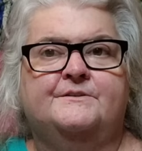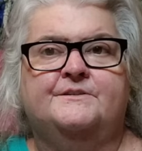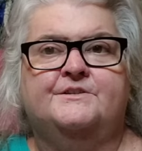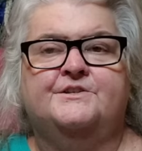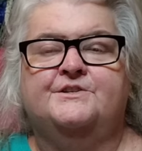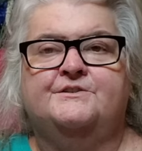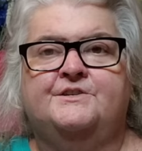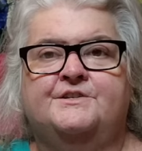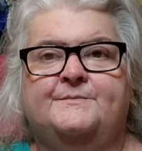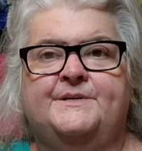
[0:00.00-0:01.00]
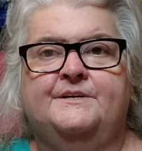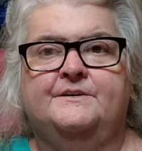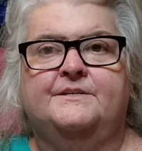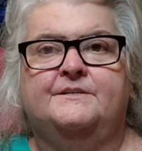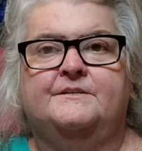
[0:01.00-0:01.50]
it's just
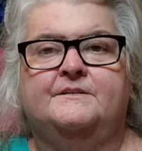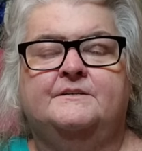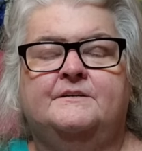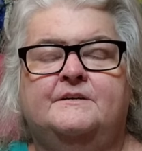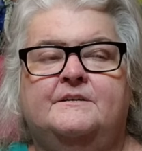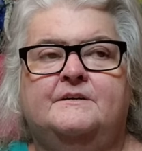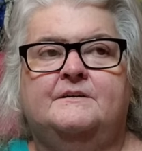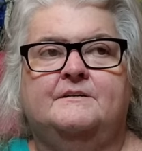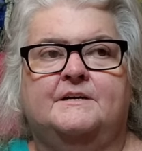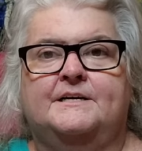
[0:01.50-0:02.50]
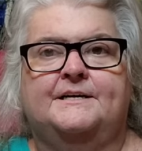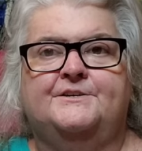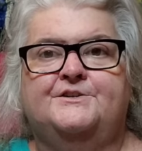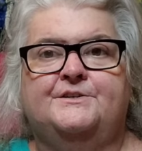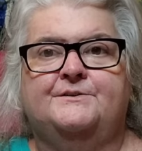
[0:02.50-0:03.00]
disappearing. Like, I
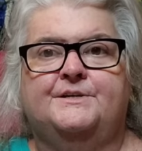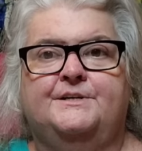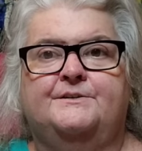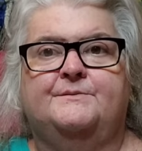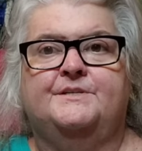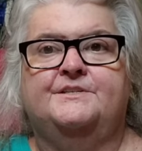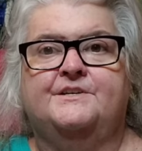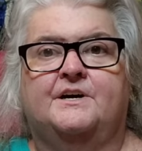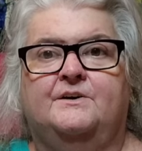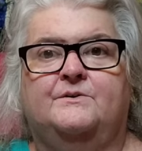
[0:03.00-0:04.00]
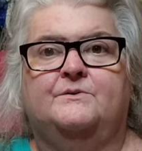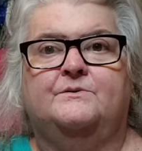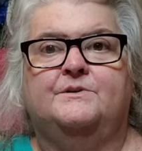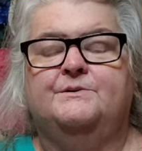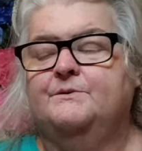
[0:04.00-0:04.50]
just don't know, but it's
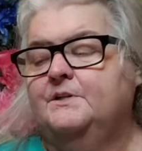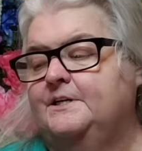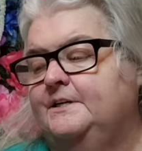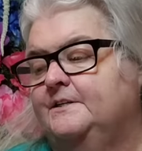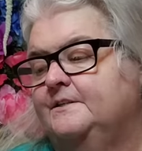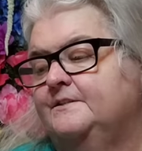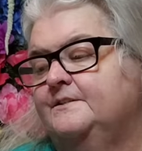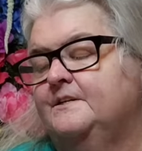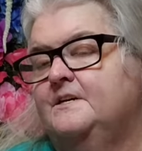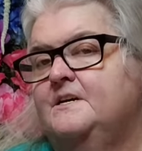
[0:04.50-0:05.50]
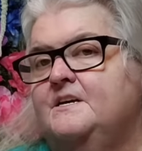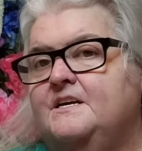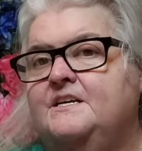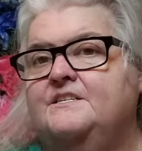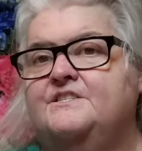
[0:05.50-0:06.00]
gone. It really is.
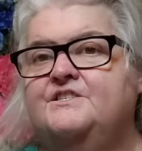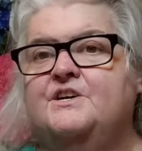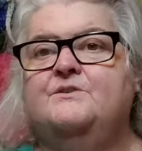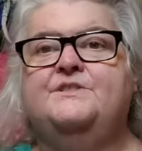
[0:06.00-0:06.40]
It is so